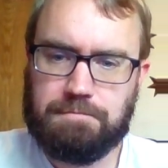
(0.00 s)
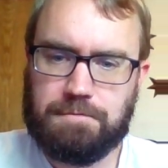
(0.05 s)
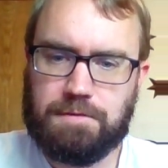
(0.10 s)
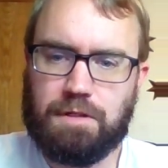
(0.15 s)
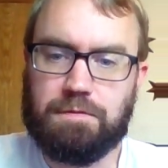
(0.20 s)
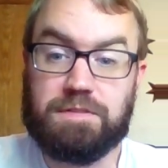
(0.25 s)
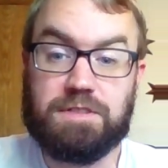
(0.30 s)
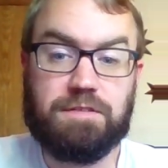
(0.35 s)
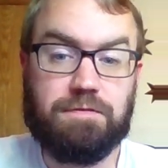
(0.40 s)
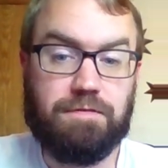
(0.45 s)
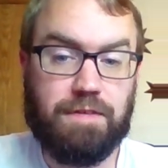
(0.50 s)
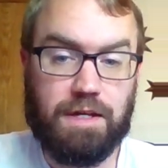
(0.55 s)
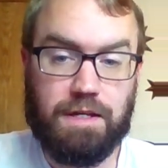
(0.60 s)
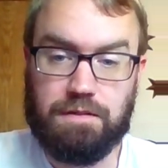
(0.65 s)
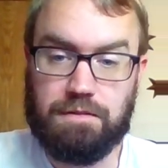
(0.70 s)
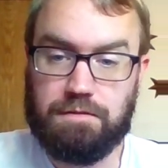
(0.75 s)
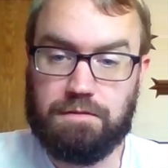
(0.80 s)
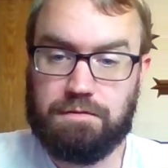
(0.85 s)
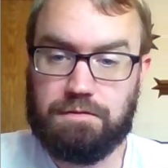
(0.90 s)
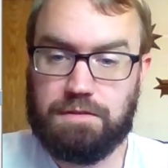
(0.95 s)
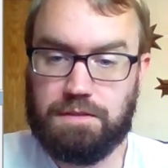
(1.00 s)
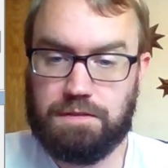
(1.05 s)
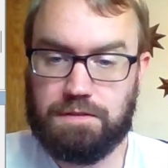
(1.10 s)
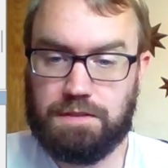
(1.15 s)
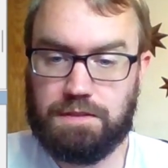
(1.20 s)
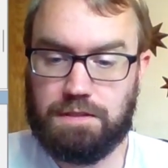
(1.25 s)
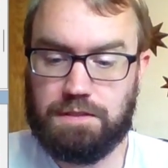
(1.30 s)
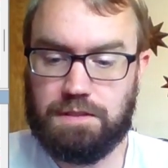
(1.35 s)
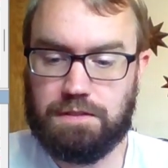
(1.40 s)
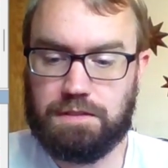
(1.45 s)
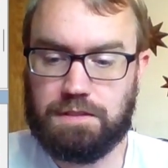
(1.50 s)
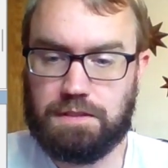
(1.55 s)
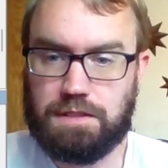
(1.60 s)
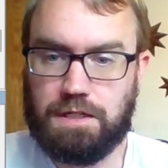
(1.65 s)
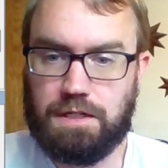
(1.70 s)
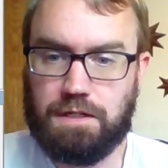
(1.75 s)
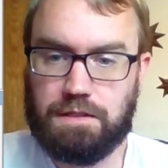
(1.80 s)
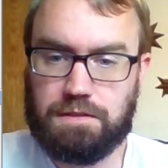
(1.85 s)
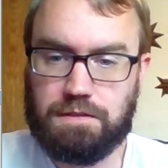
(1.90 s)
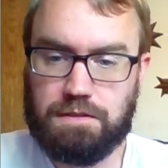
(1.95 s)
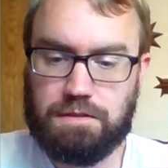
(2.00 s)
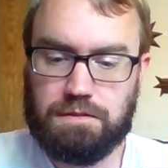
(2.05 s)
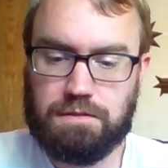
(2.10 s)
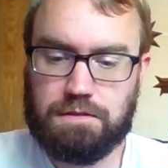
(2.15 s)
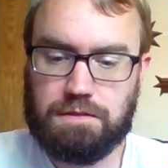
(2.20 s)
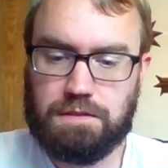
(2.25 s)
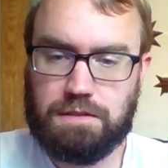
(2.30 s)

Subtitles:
Oh, Sven is another character.